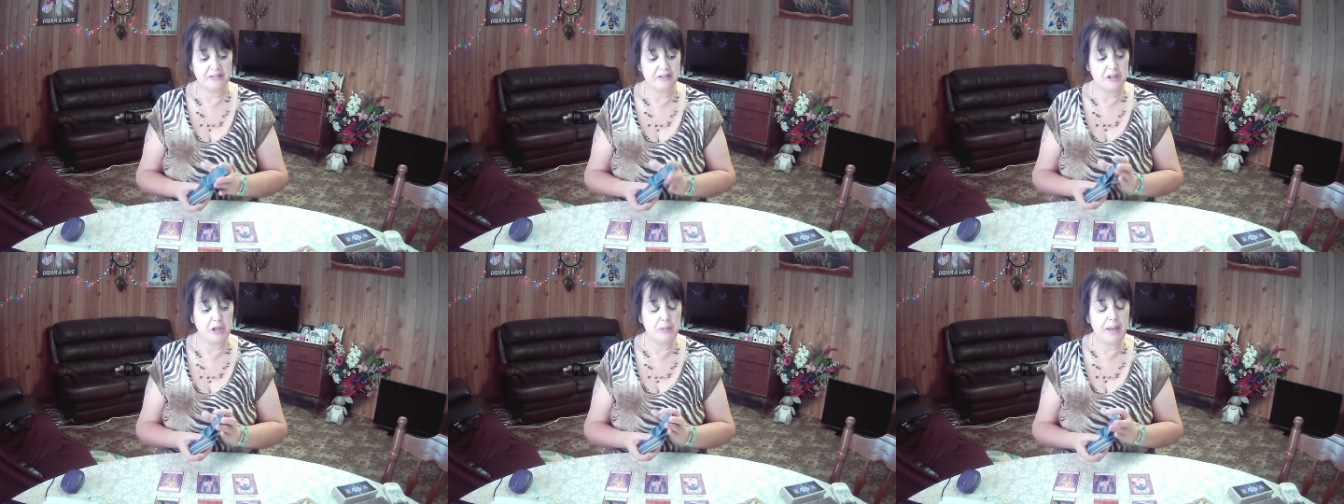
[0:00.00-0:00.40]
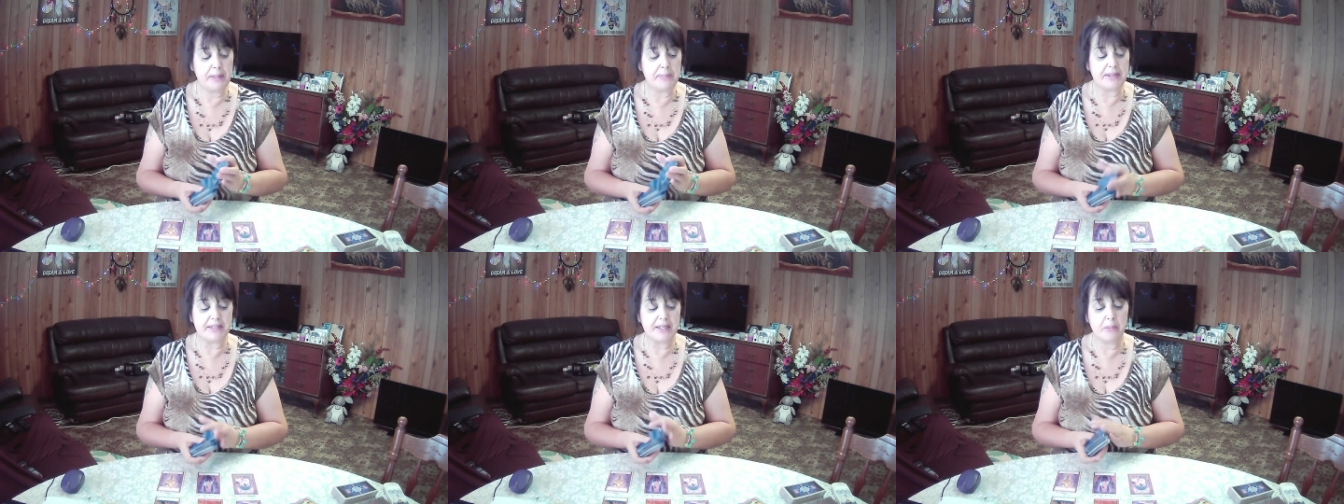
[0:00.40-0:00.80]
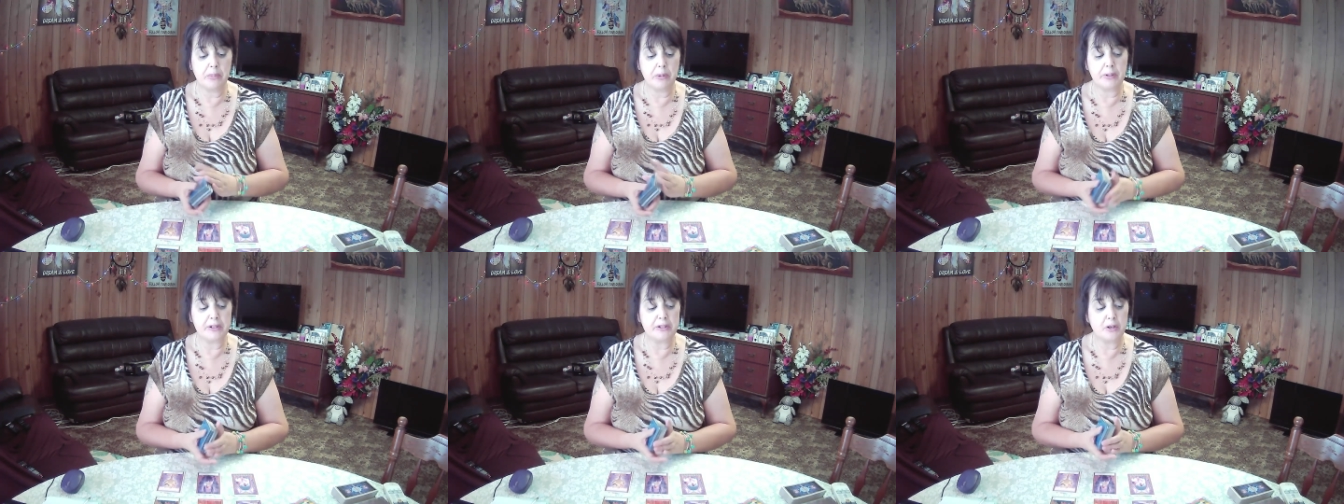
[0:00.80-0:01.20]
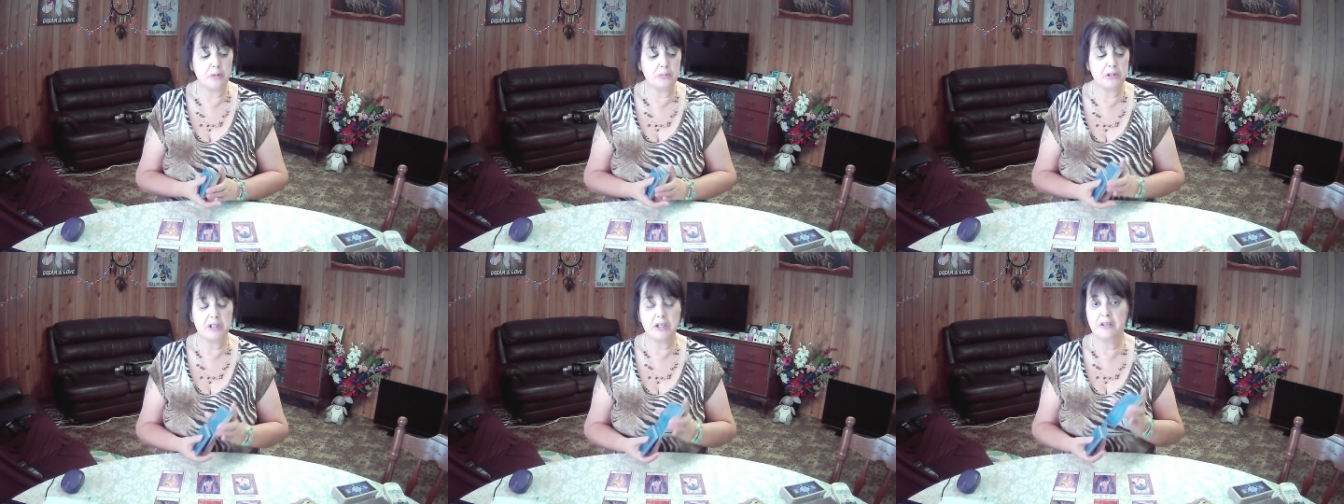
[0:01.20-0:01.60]
You may be somebody's
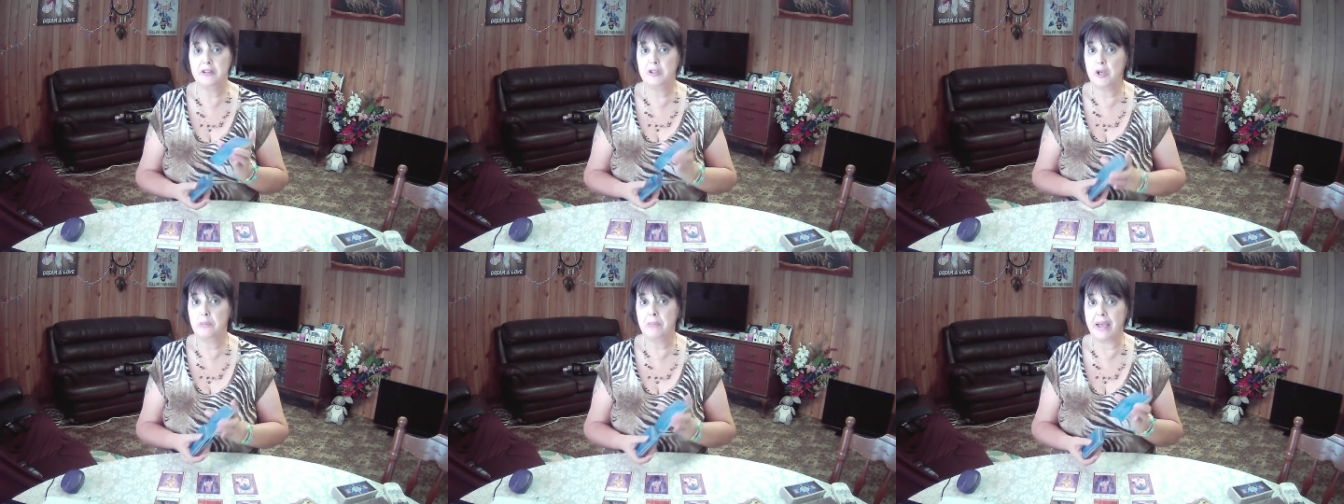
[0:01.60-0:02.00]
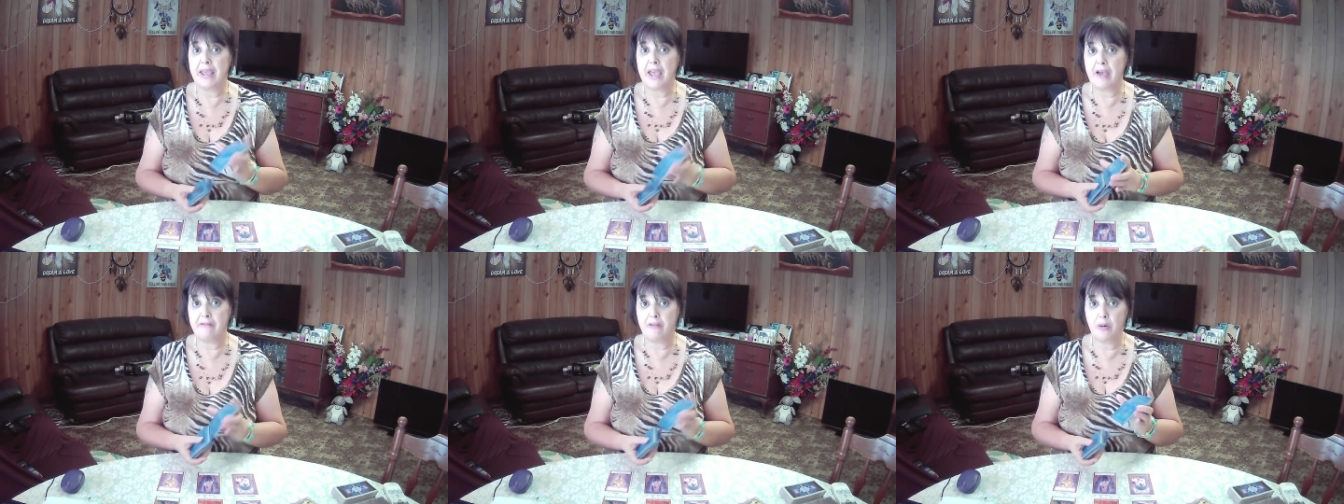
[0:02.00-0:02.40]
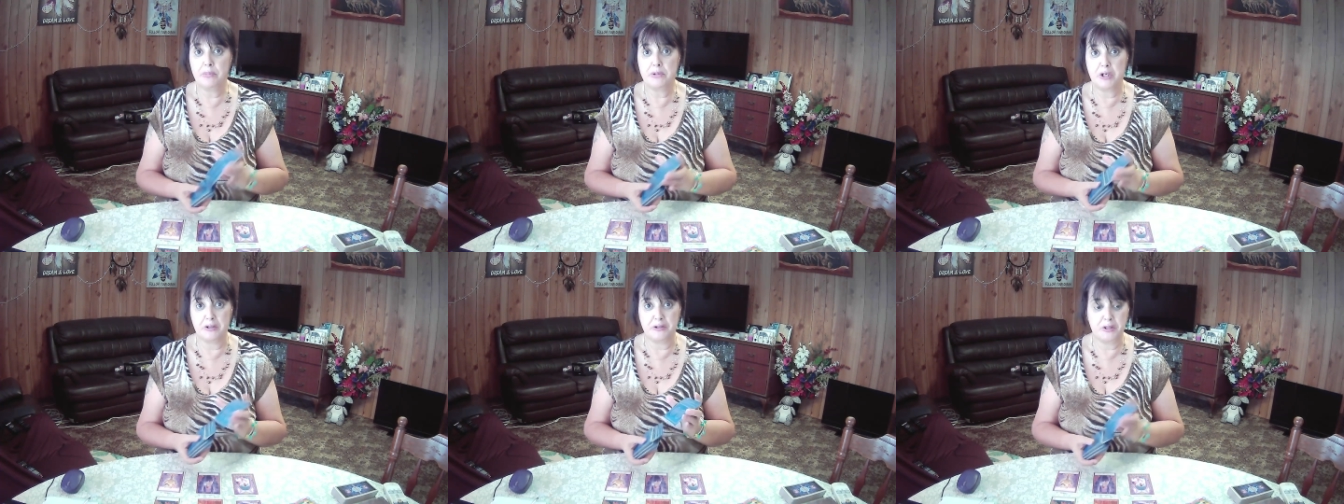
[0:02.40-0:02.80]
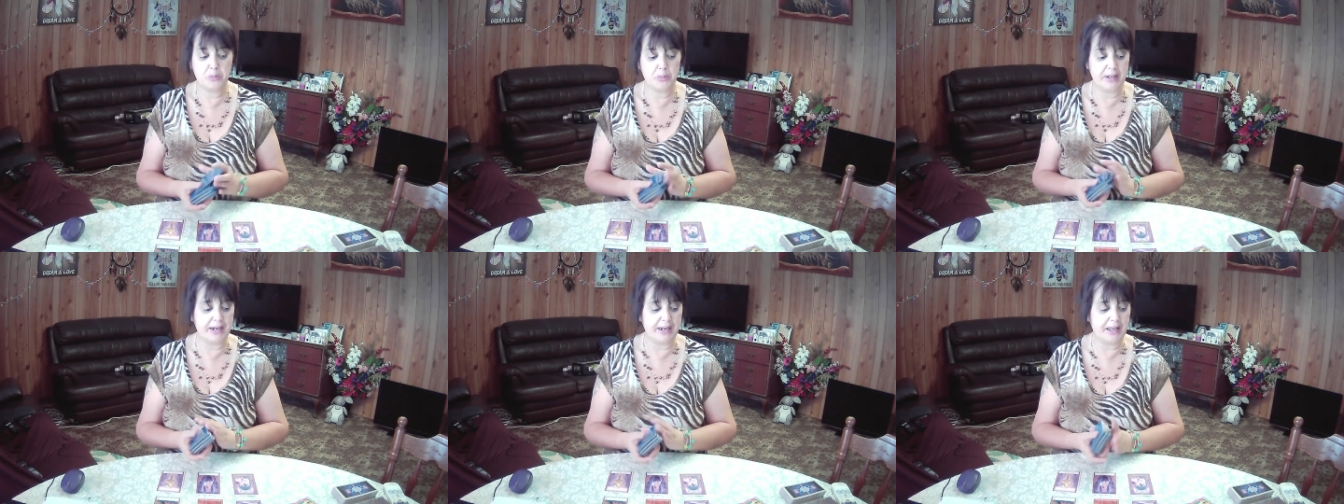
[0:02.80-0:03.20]
option, you may have options
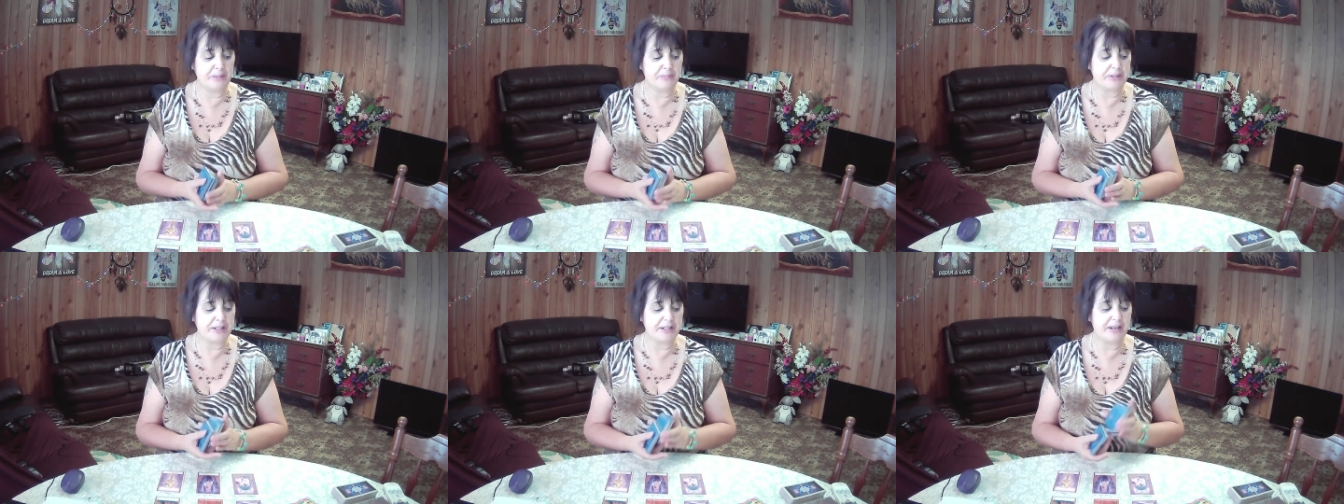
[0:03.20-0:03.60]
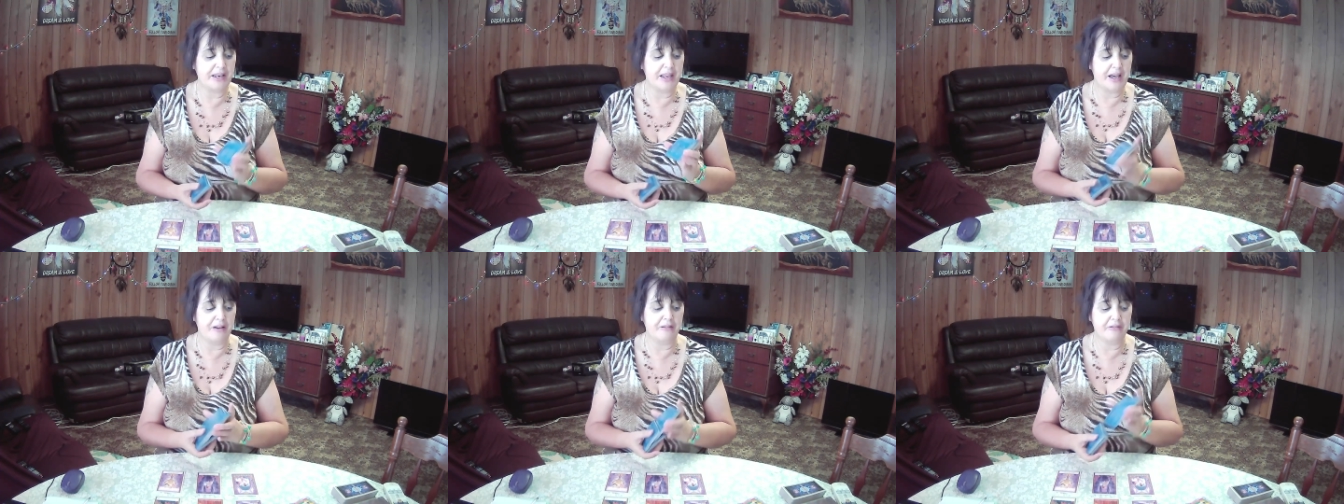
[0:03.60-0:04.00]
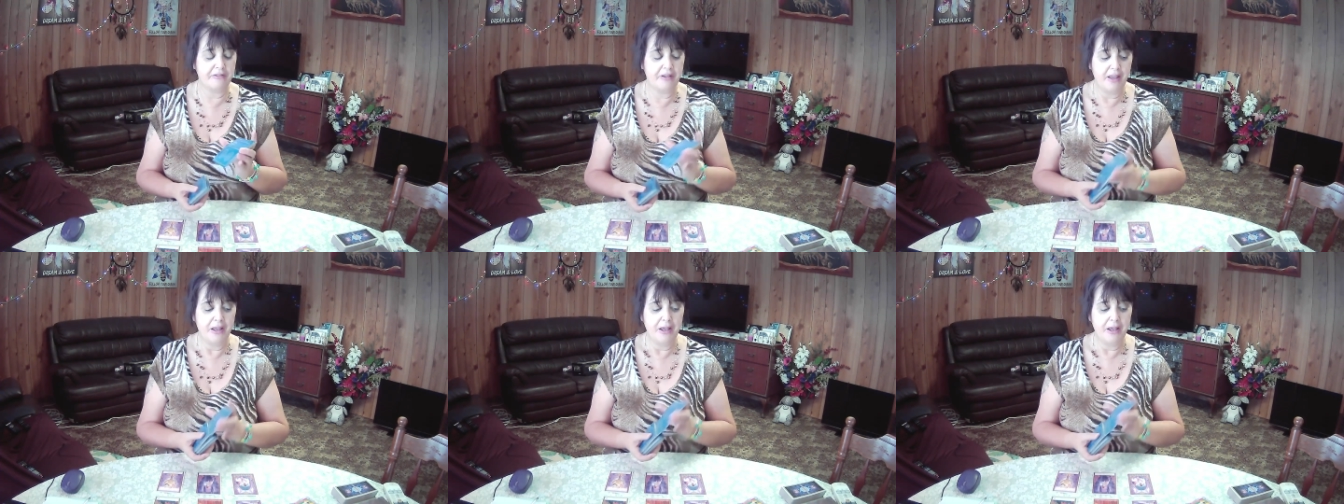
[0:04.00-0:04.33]
when it comes to love.